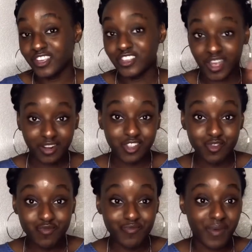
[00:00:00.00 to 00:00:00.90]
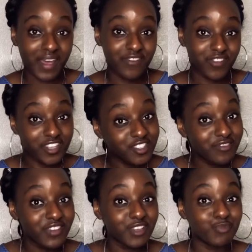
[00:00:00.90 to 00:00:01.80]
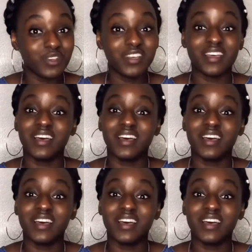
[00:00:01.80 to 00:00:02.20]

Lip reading: shout out to my friends on Facebook,